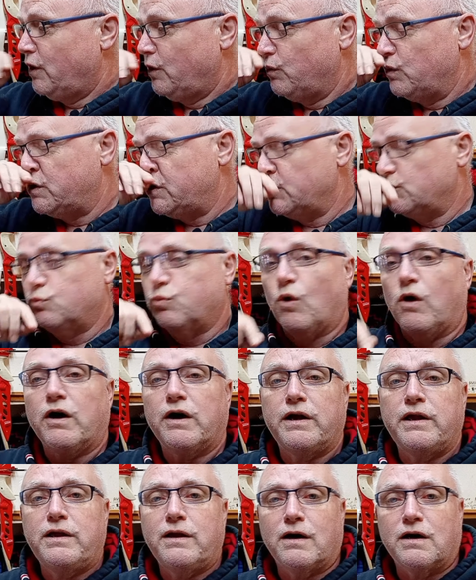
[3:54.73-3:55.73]
which is
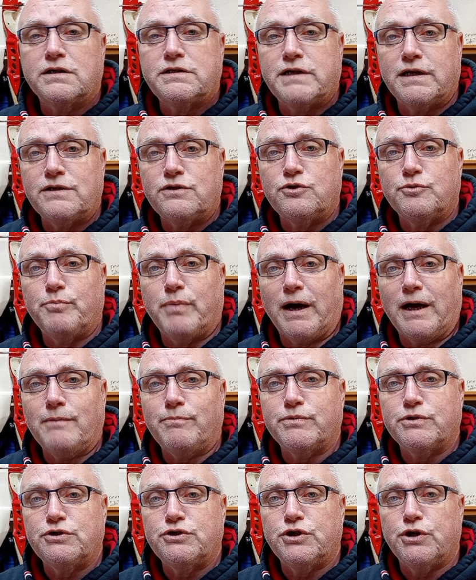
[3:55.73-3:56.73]
why I tend to
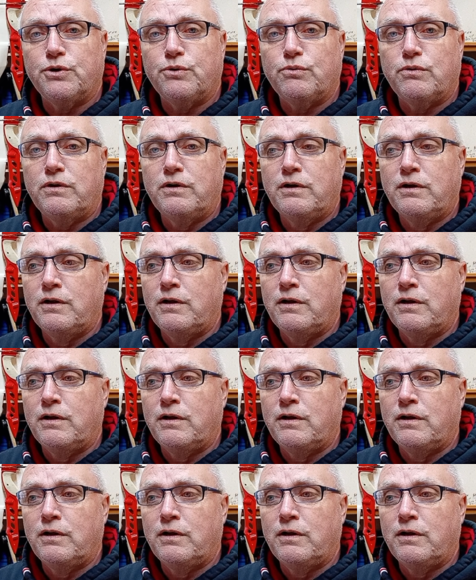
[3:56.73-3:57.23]
paper tune